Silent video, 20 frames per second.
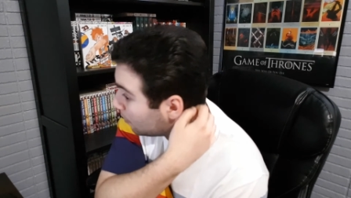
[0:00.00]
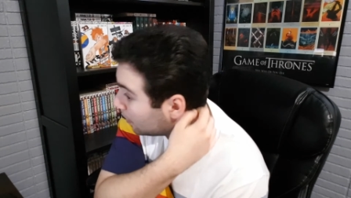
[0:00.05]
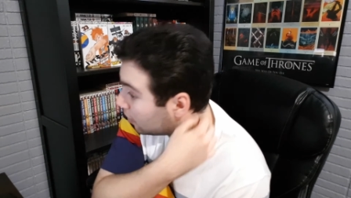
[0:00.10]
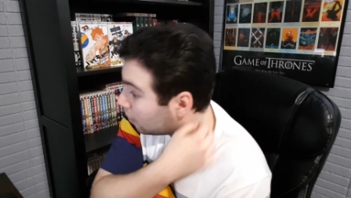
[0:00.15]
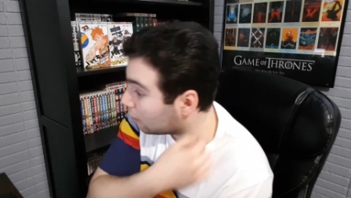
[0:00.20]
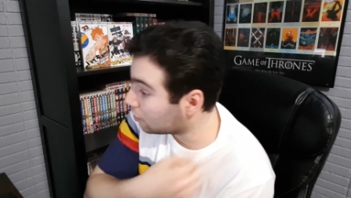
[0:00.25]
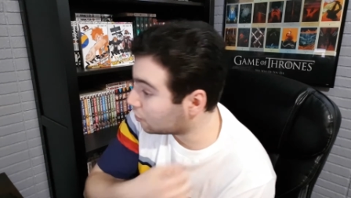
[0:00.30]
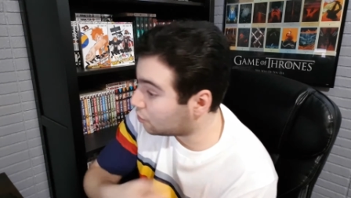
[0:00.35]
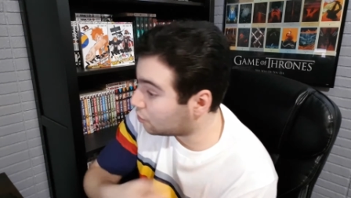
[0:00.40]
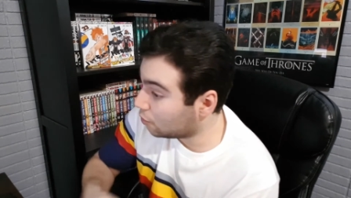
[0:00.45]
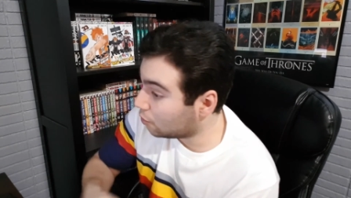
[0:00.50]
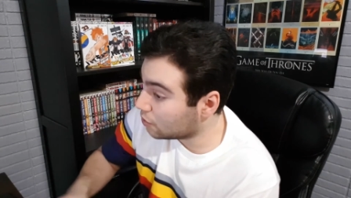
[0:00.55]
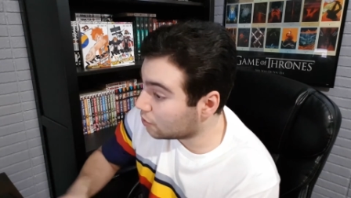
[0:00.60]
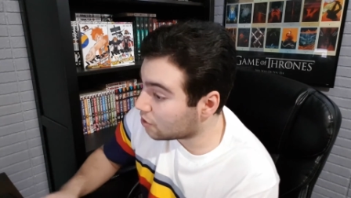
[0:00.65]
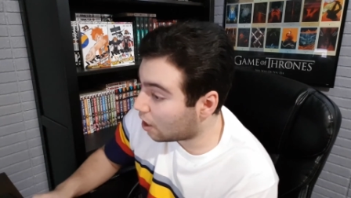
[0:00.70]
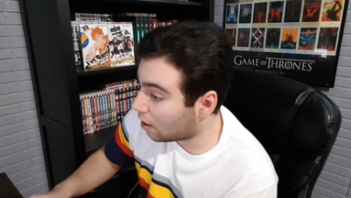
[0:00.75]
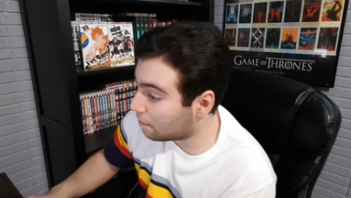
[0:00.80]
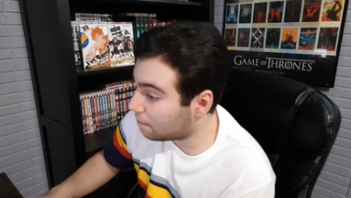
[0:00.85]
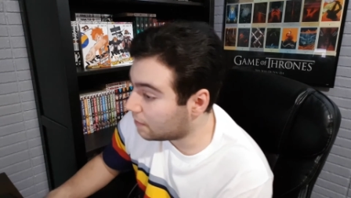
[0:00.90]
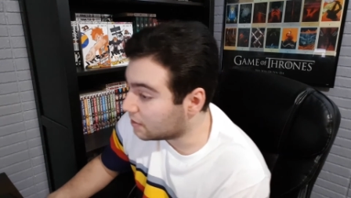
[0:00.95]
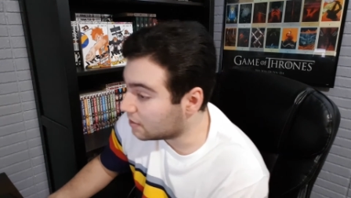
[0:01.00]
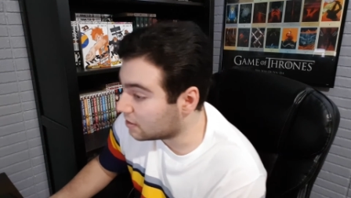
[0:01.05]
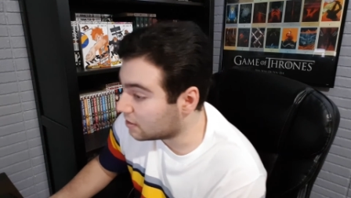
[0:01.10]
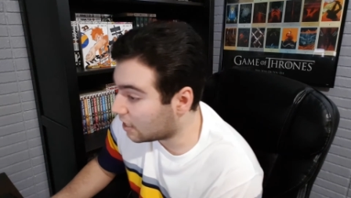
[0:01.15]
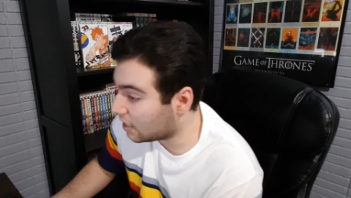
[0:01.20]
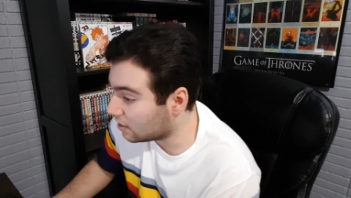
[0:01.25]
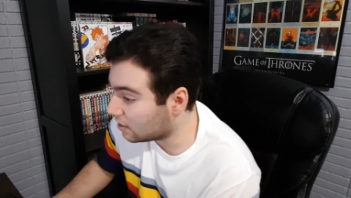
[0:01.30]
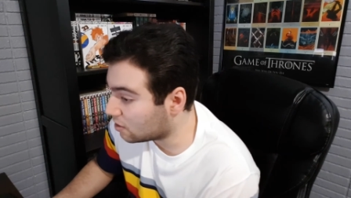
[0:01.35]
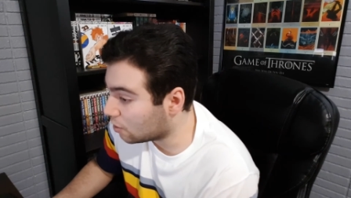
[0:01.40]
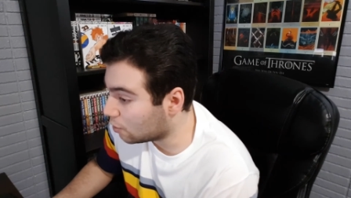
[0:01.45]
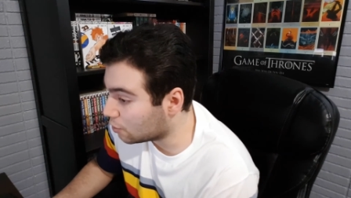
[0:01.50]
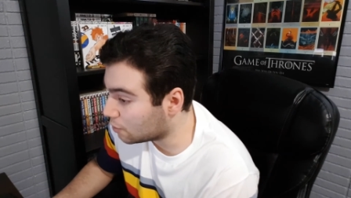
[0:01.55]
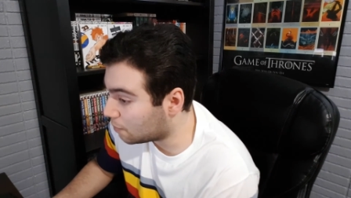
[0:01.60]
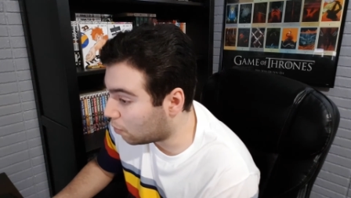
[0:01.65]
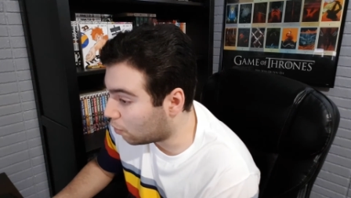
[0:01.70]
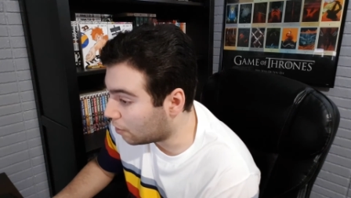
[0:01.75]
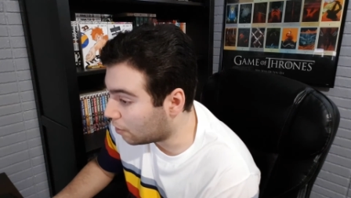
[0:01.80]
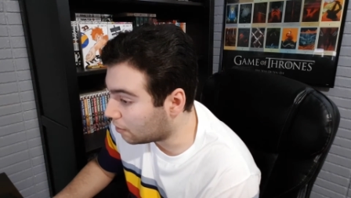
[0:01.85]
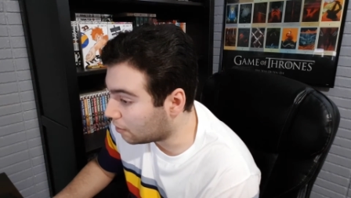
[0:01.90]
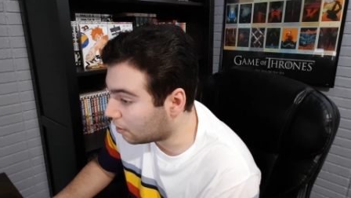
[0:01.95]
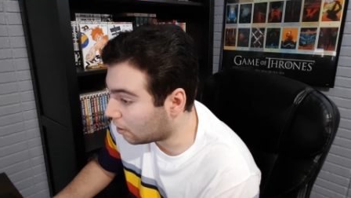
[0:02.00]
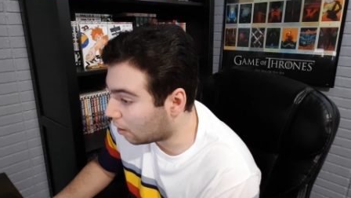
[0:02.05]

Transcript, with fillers: when Karasuno's offense is at its lowest point,